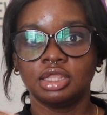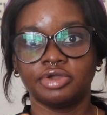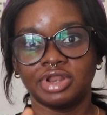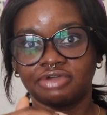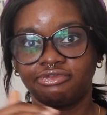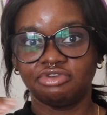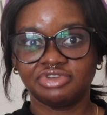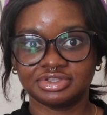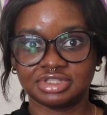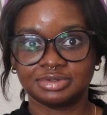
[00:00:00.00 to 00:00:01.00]
There are like 4 or
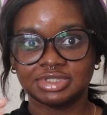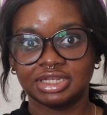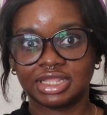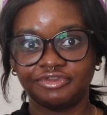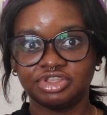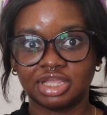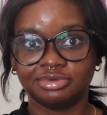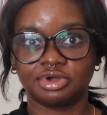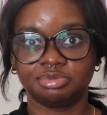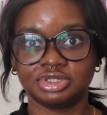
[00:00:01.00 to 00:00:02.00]
5 steps, and every time
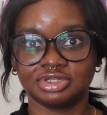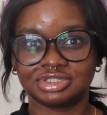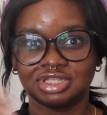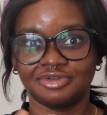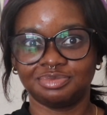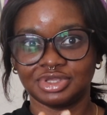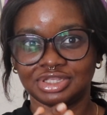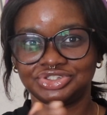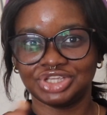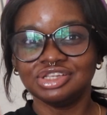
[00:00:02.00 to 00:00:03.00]
you complete a step,
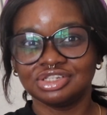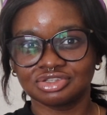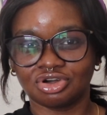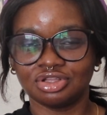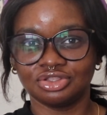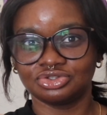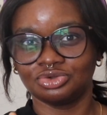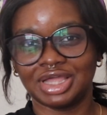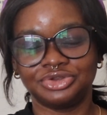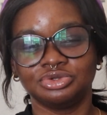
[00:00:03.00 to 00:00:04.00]
it changes color.
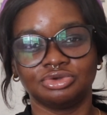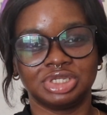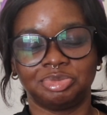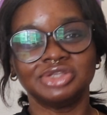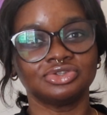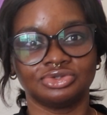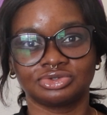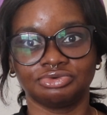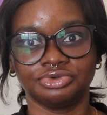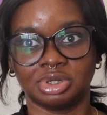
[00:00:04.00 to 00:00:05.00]
So I don't know, it depends on the
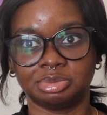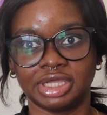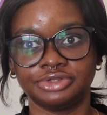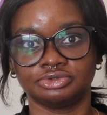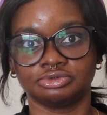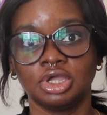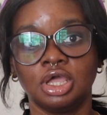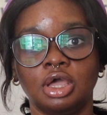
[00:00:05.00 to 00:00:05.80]
school you apply to.